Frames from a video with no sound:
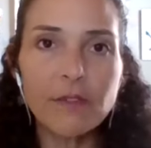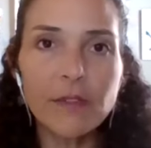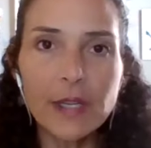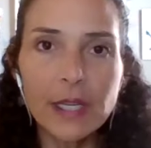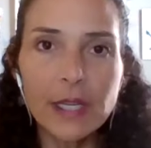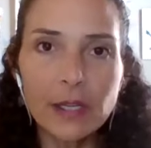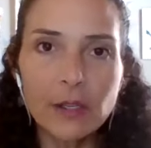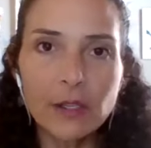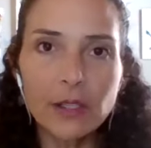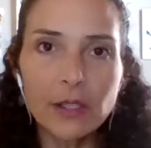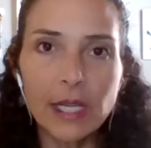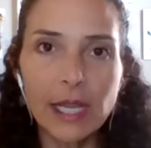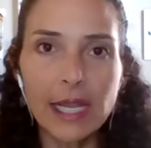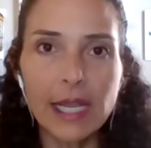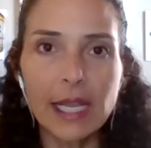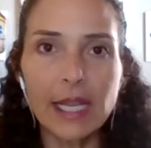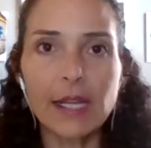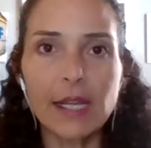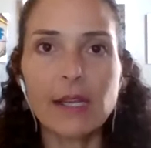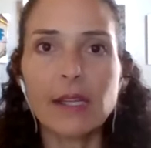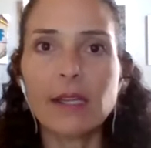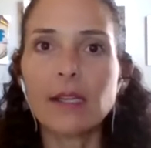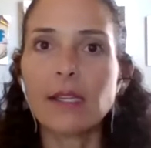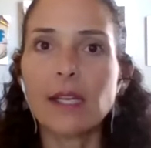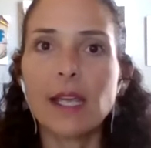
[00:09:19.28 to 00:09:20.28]
field
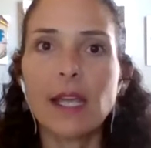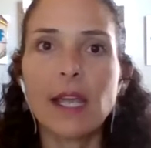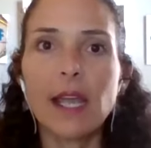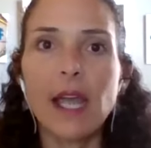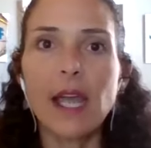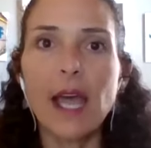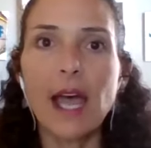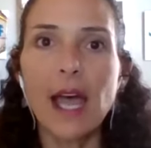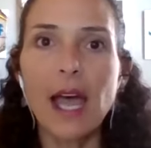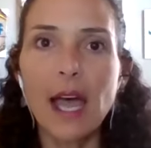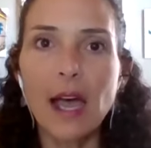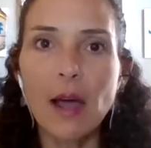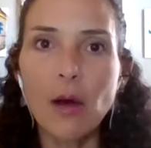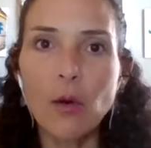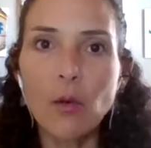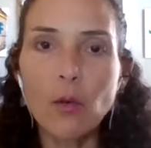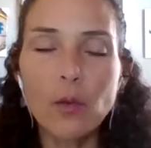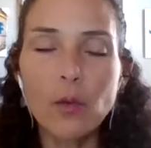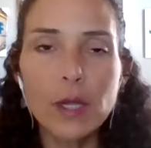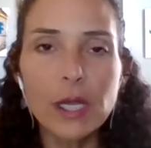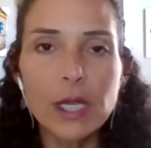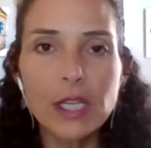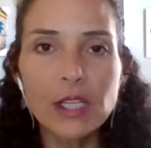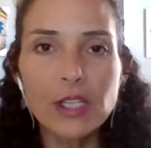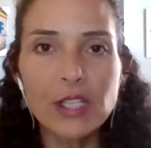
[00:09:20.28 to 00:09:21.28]
and how
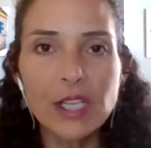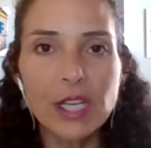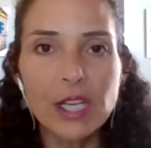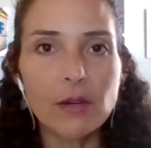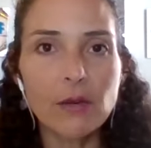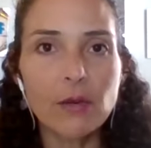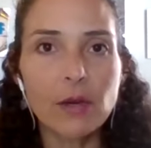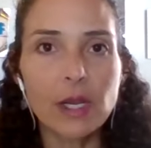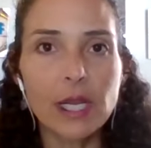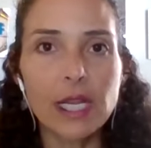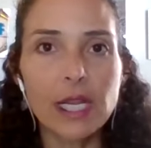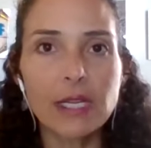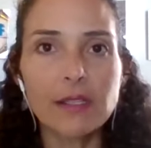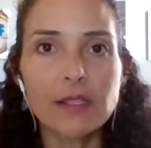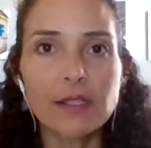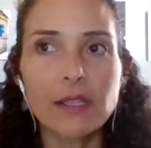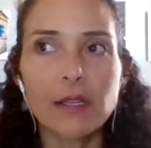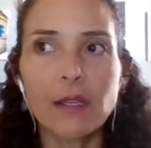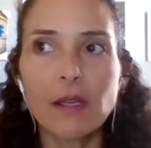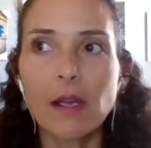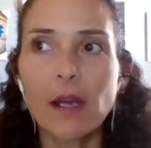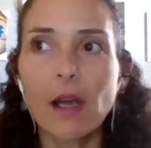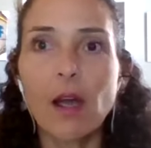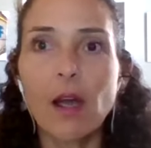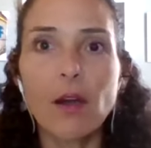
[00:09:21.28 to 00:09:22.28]
we
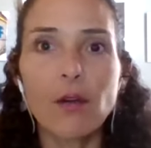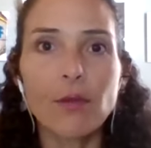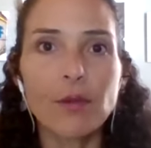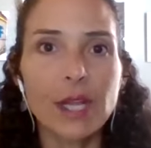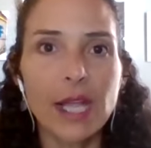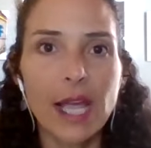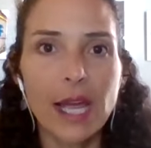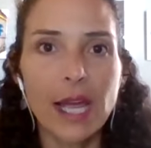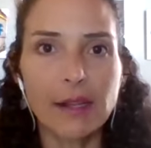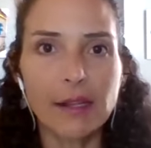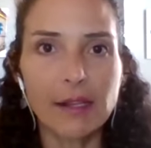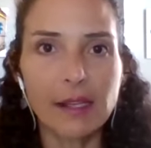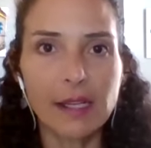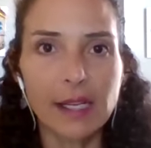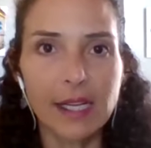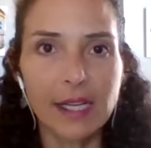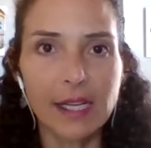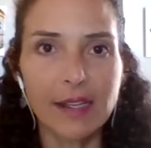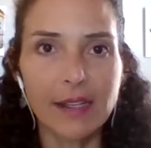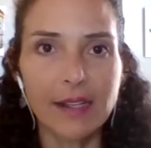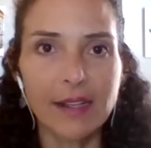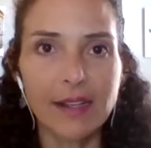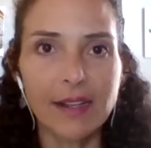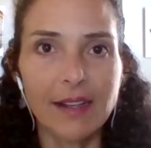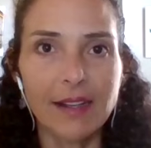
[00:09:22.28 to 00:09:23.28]
generate our
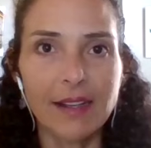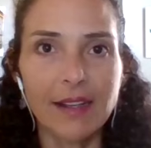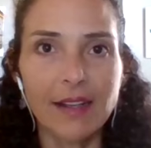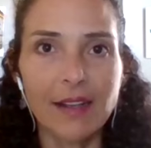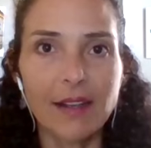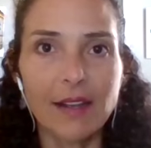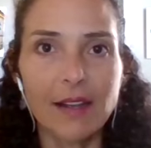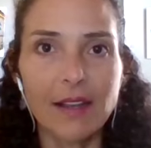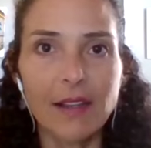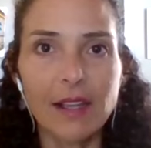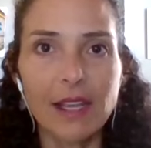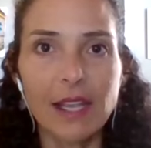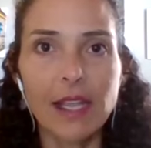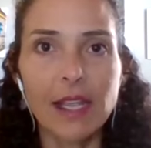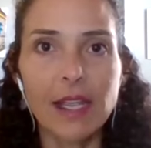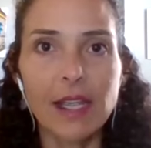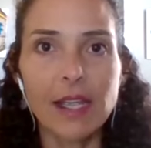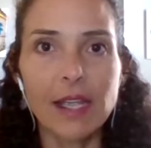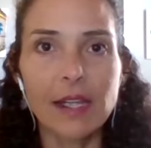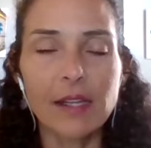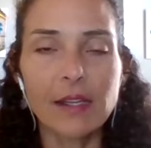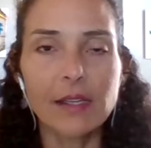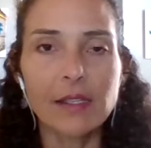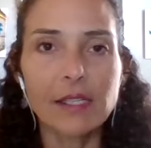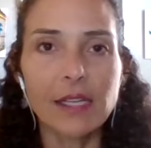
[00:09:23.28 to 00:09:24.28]
reality
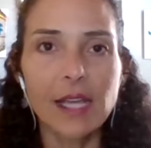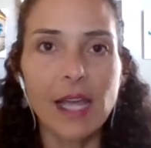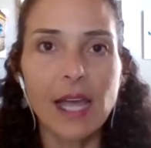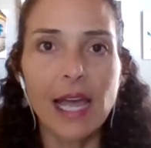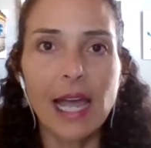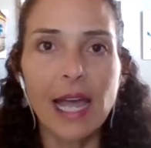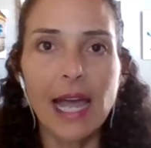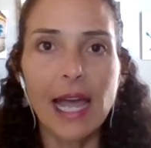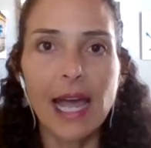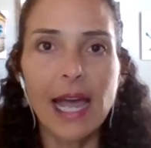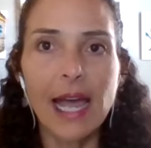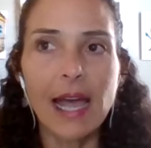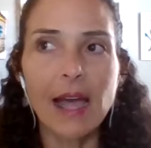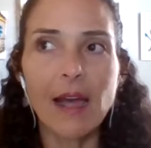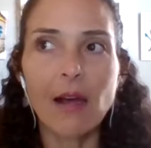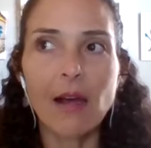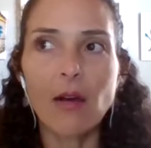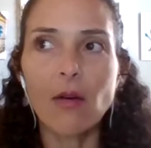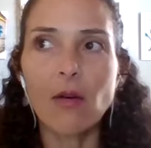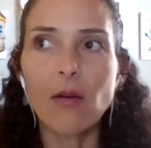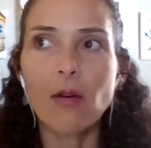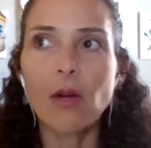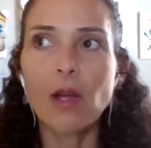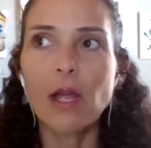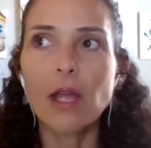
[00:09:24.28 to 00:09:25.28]
and
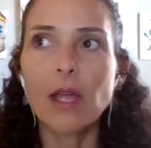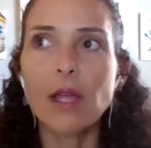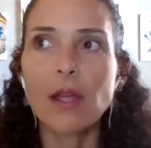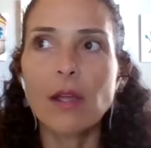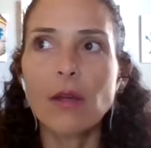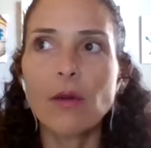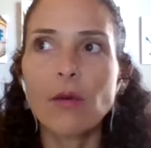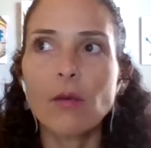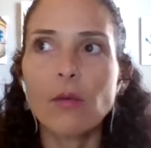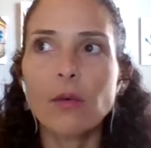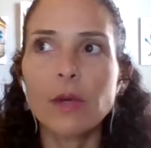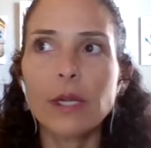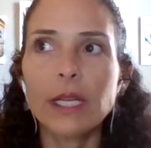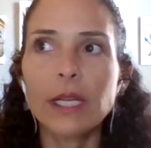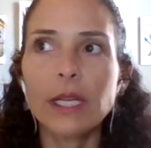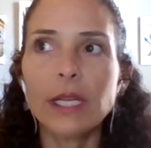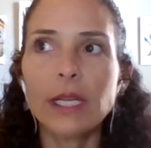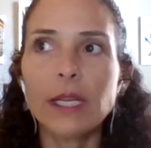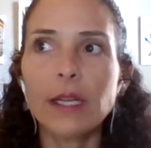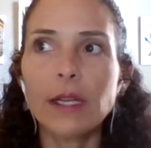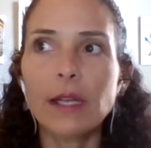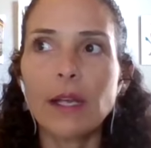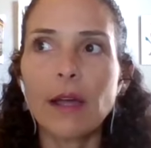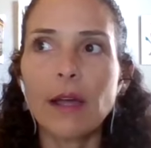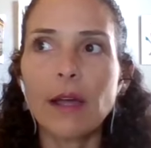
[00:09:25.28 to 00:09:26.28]
how
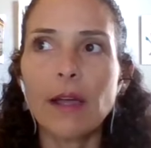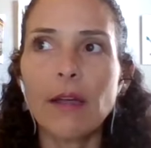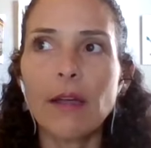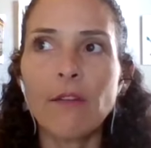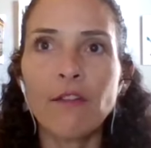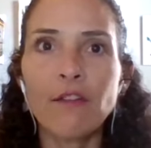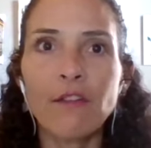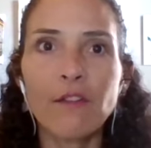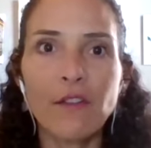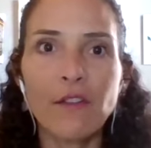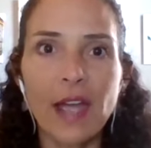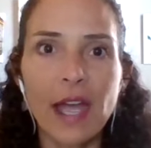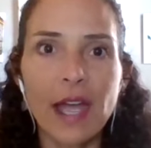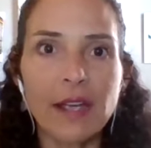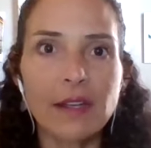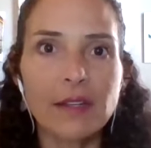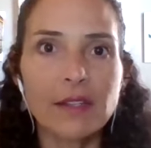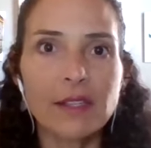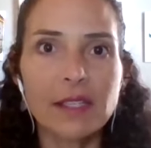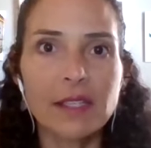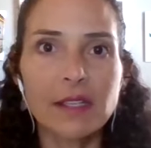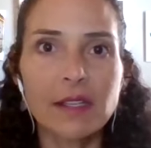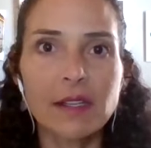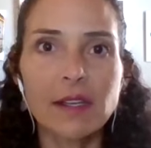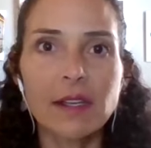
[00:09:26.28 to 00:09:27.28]
we
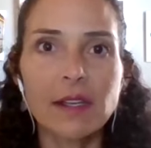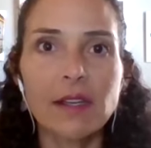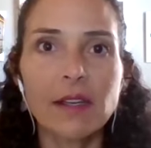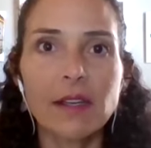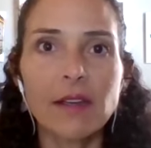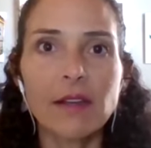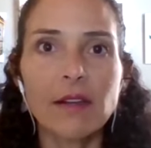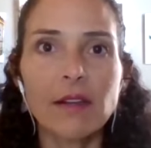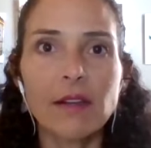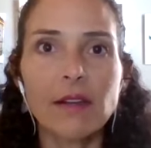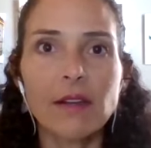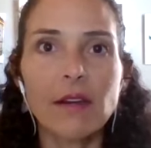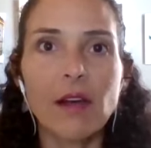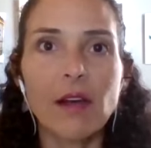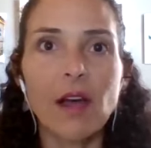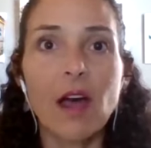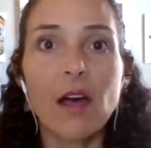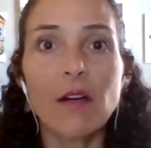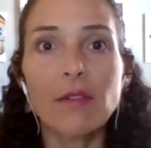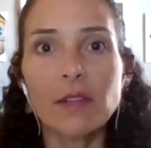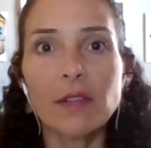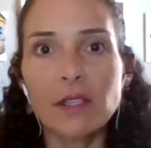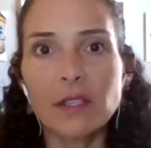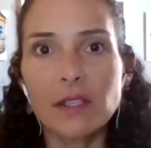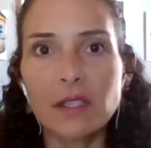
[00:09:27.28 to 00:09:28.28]
affect,
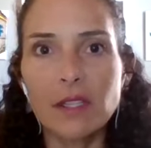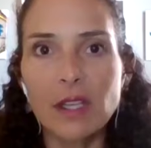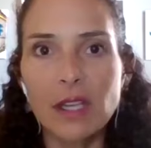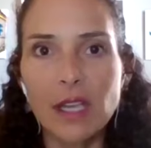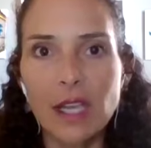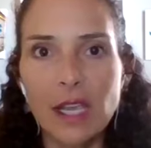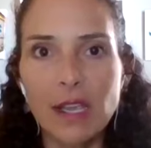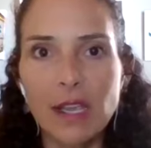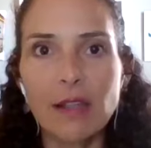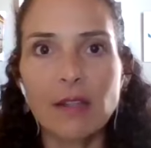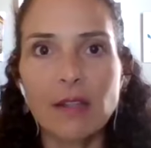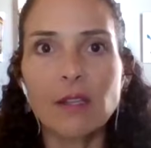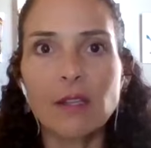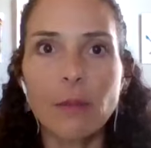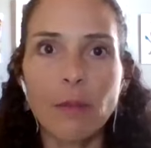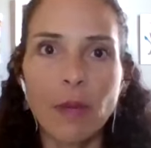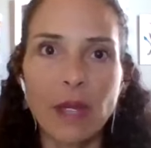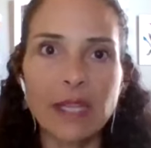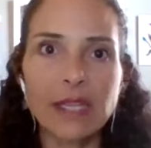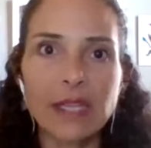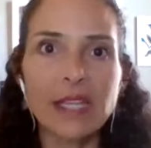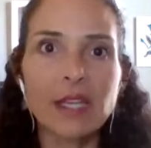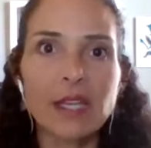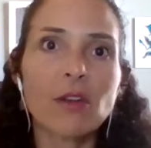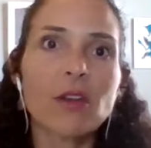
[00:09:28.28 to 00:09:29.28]
obviously,
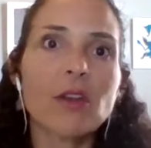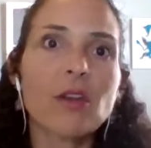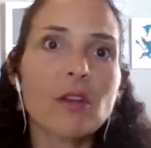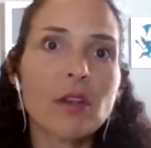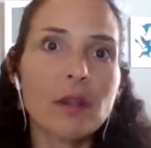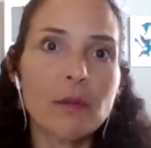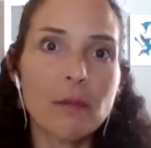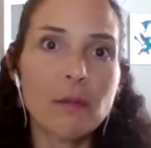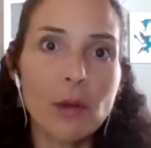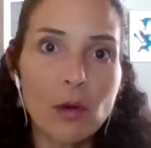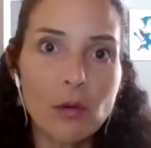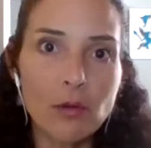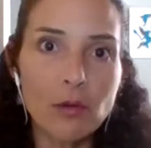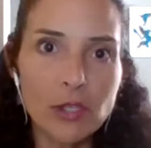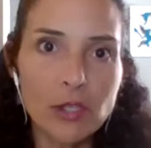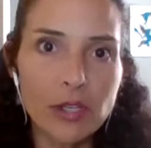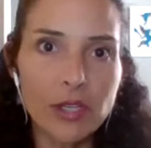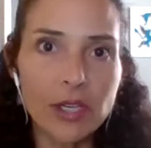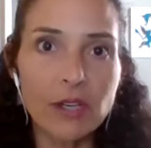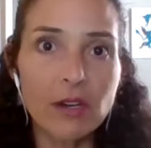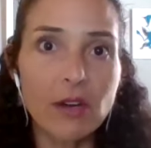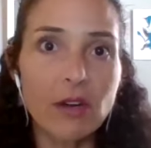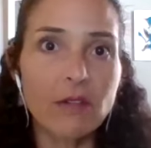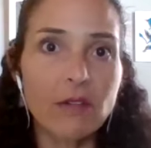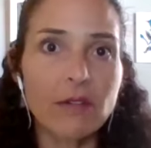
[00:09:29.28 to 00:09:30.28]
depending on our
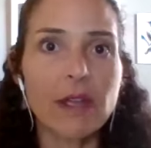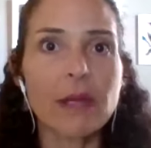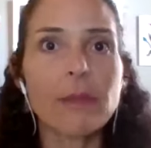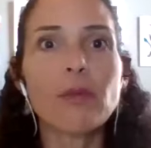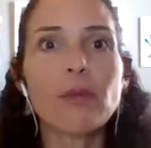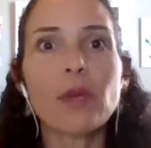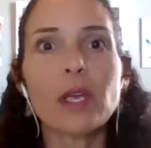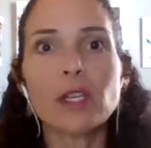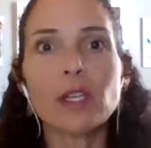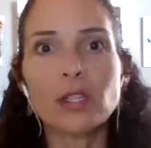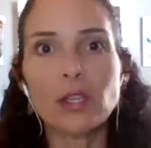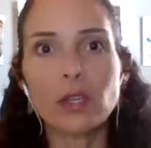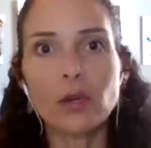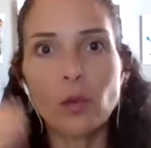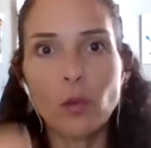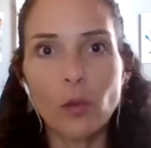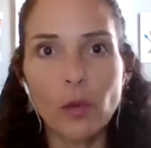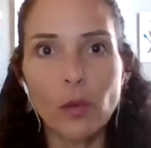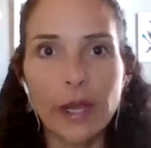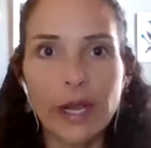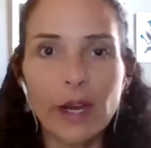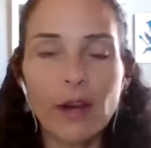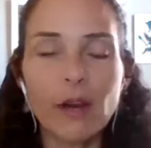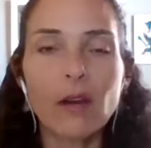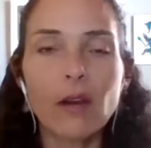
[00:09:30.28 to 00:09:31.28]
emotion and our vibration,
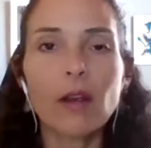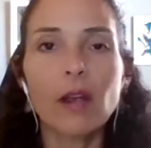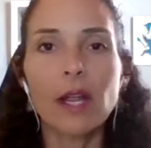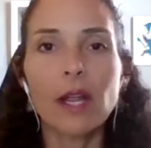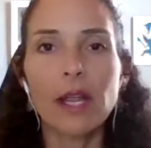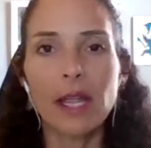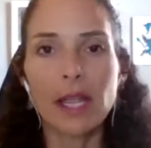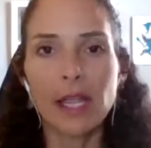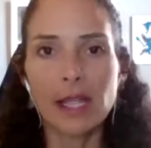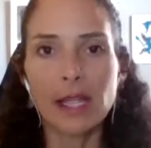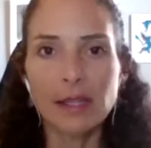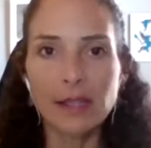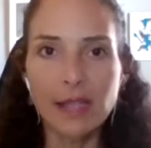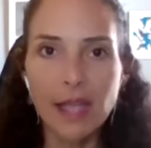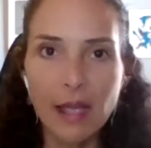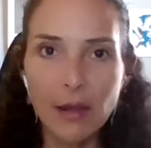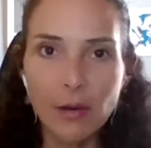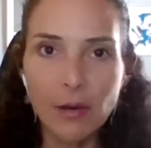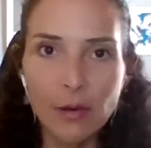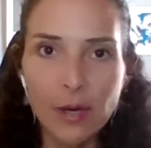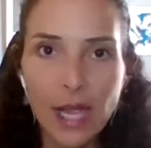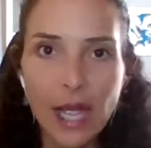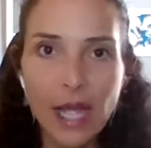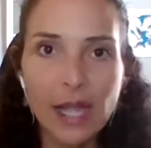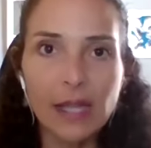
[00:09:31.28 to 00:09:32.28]
where in
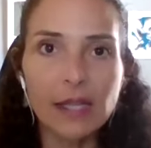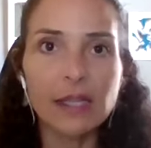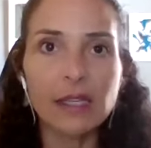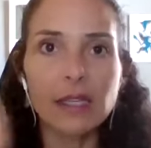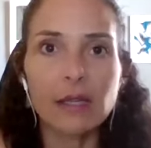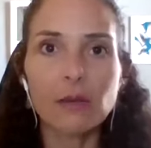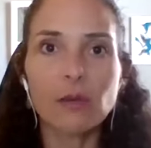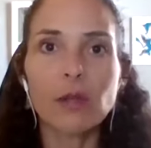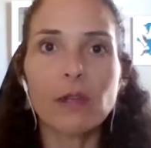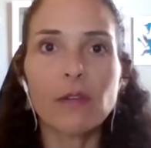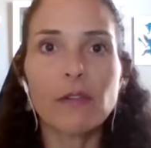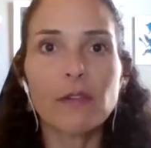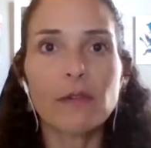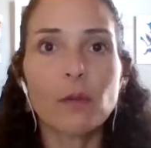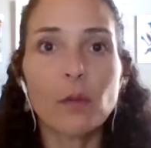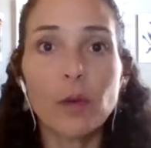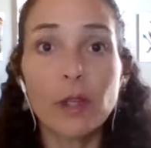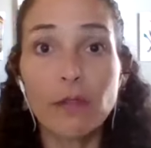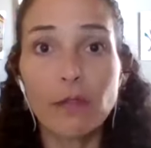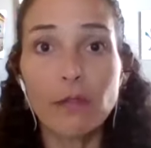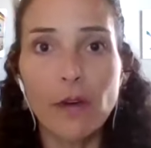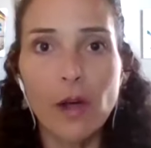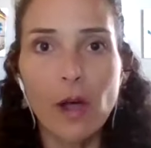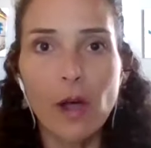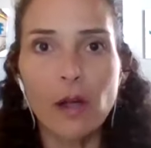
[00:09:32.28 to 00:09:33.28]
that reality
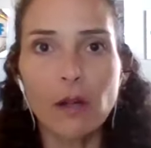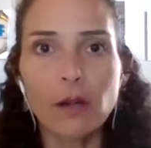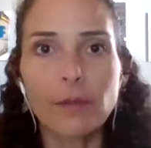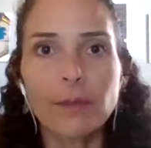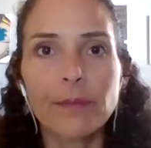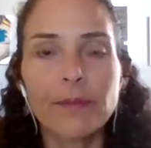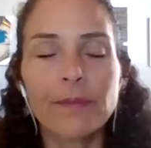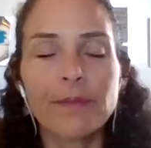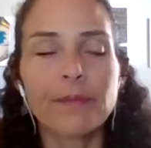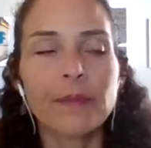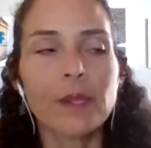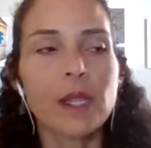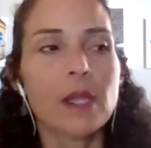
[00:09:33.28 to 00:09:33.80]
we fall.